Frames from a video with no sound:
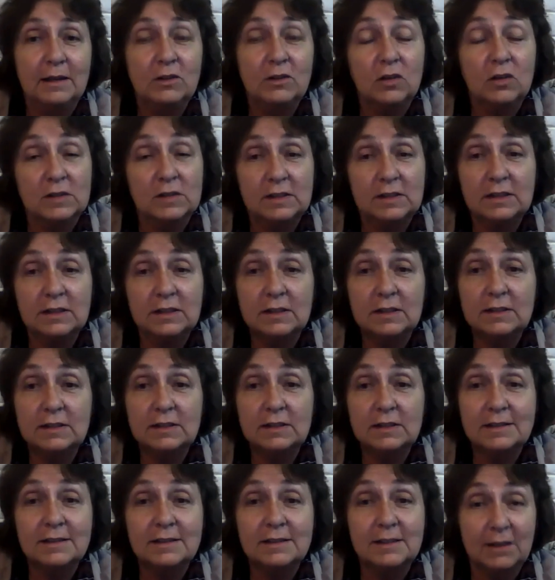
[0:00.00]
And it
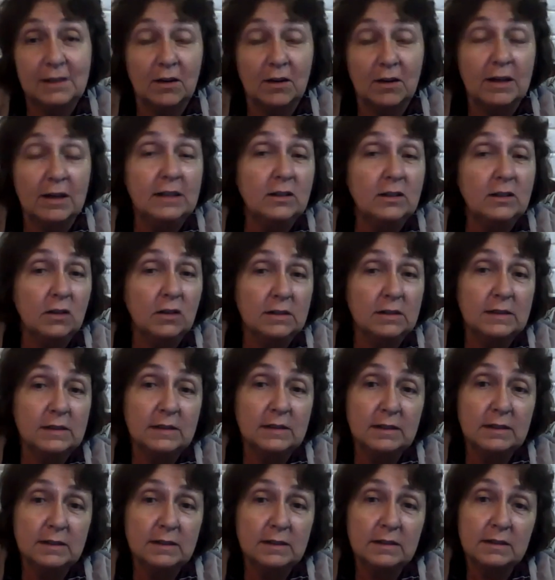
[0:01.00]
consists
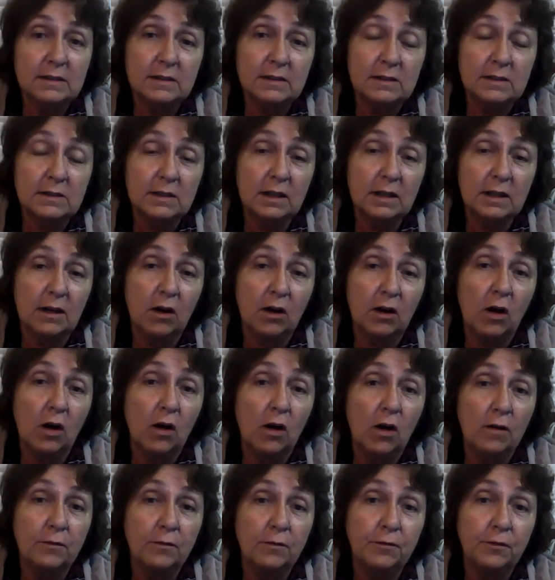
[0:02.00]

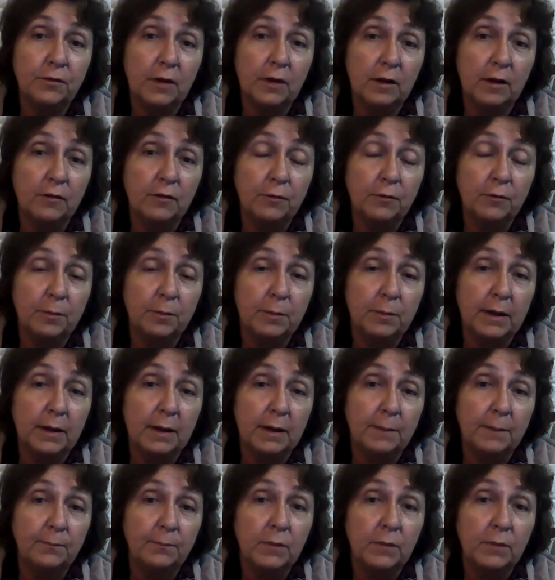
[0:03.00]
of
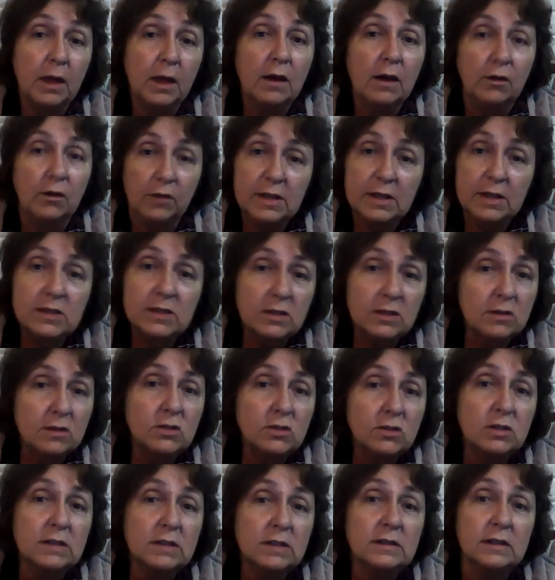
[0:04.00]

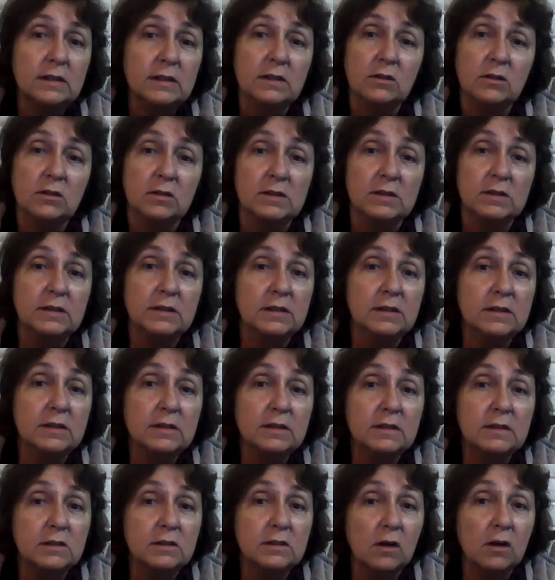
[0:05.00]
researchers. It
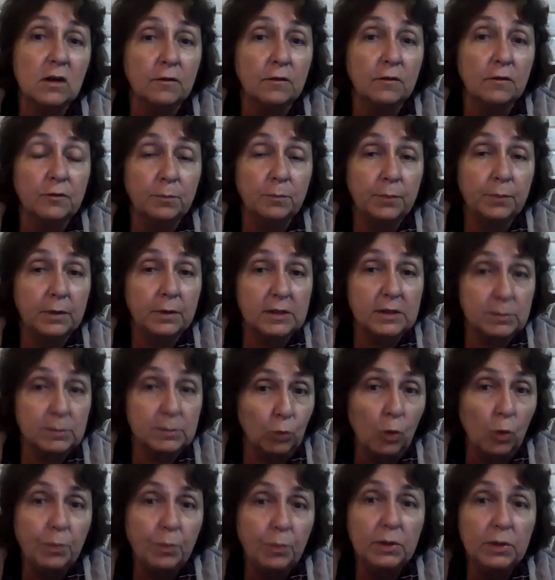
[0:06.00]
consists of
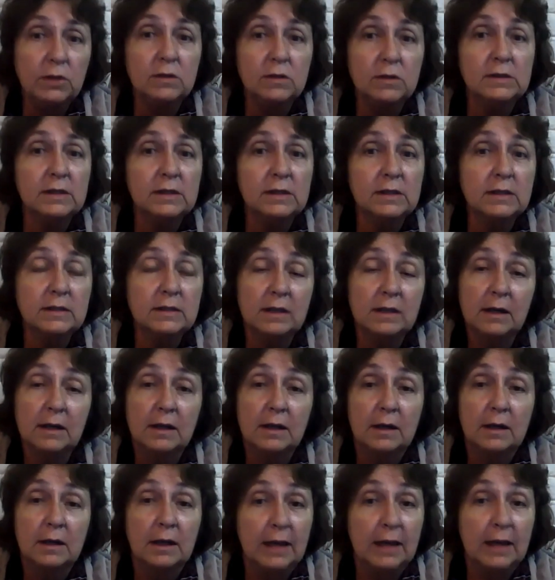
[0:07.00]
small producers,
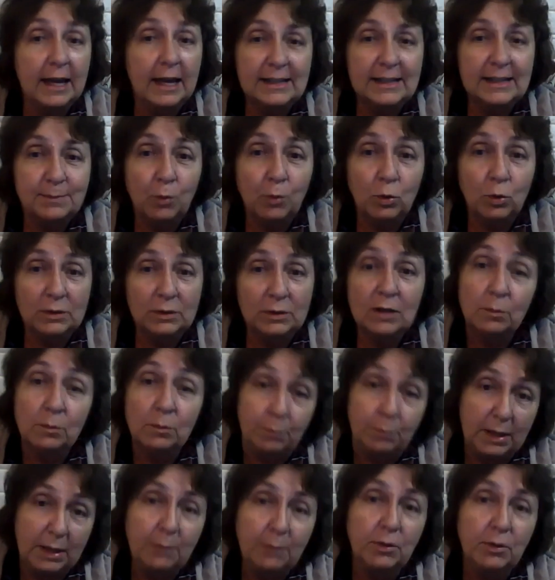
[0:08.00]
exporter or
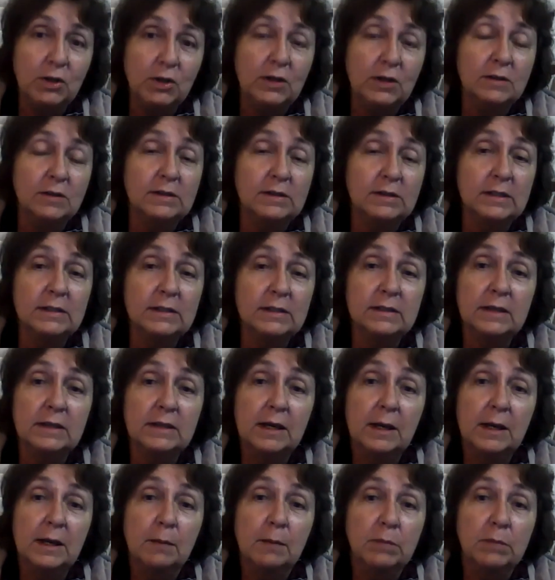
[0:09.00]
big producers,
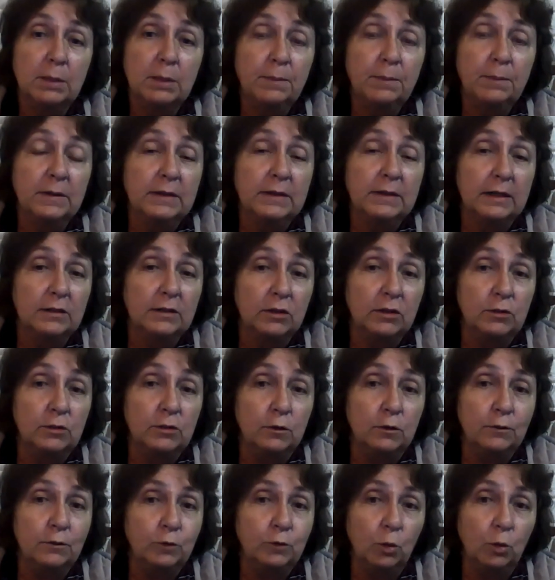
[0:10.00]
people that are
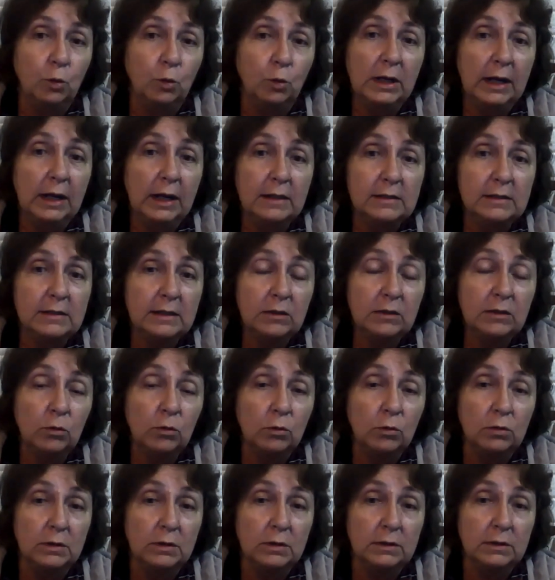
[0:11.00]
do formulating
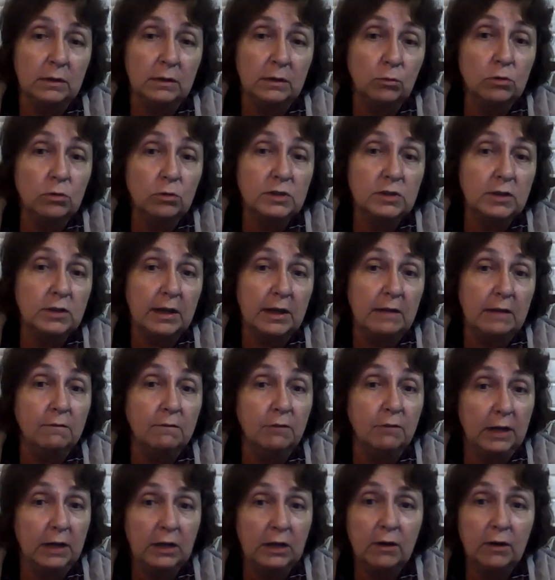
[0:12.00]
and also in
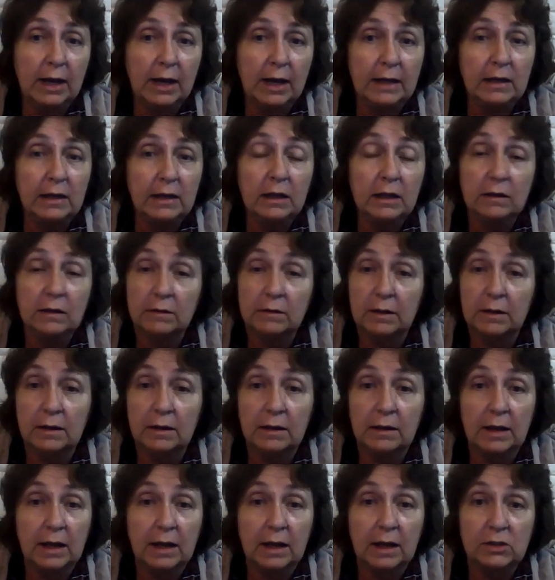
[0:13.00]
value adding,
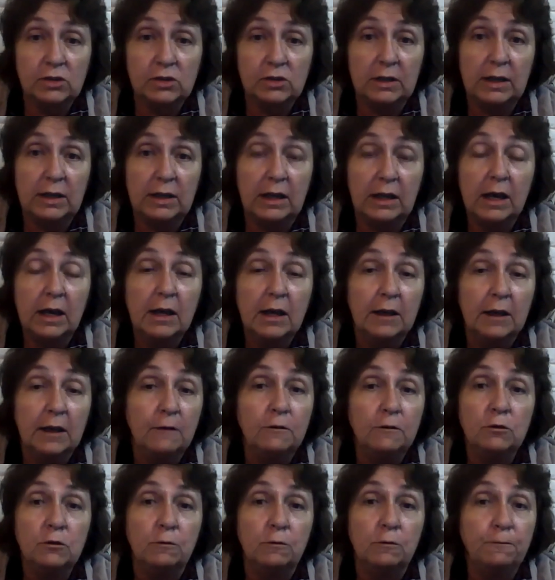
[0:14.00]
actually
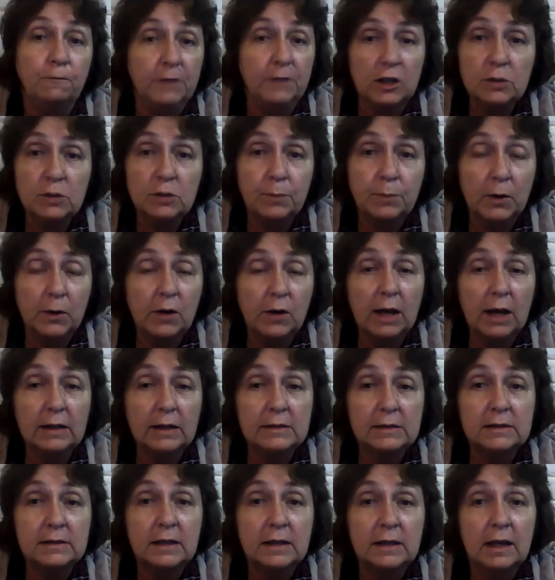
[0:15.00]
into finished
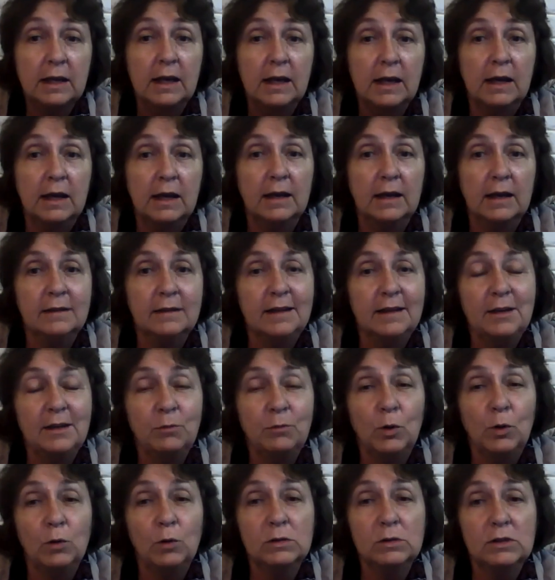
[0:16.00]
products. And then
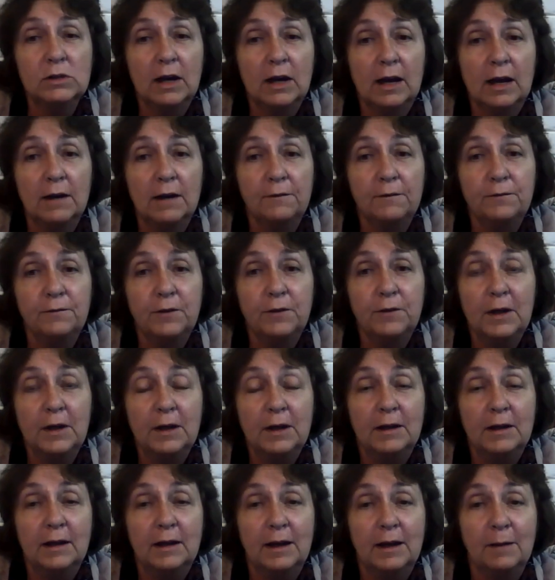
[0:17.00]
we also have
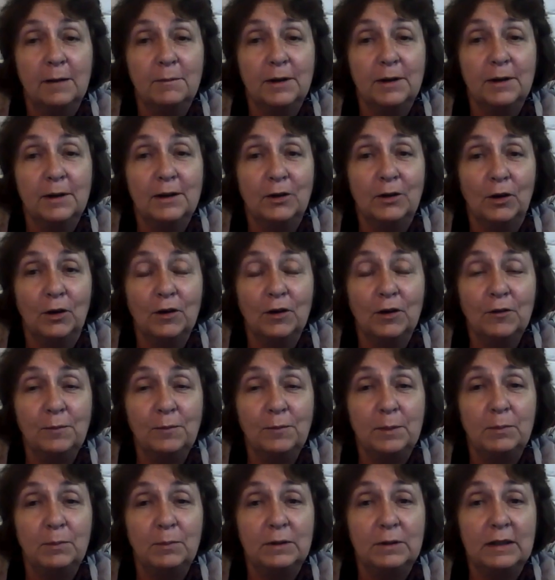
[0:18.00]
a lot of
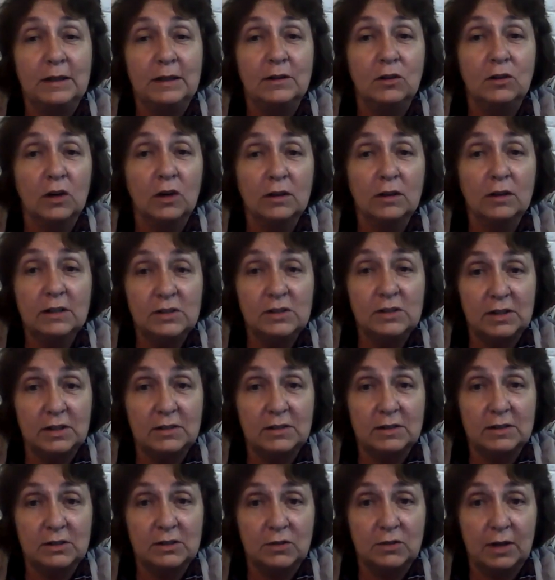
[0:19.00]
people in the cottage
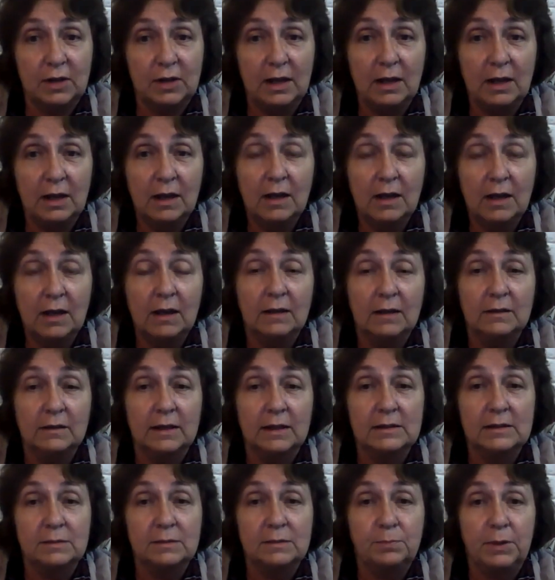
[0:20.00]
industry
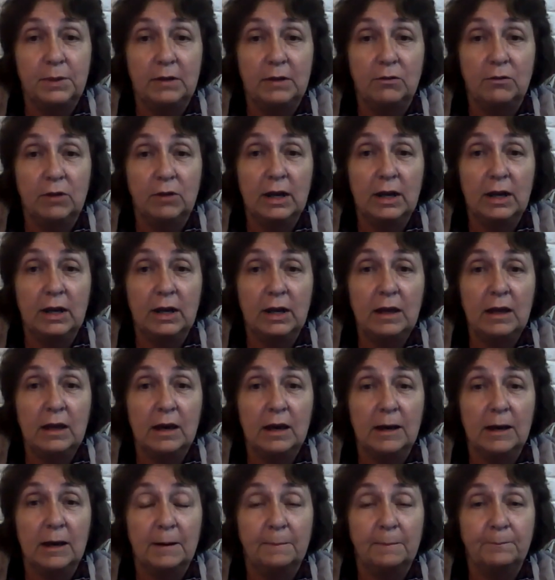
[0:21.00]
that's been
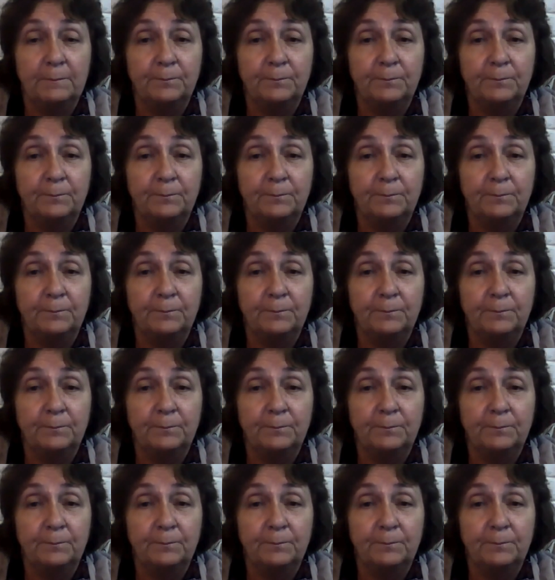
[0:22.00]
really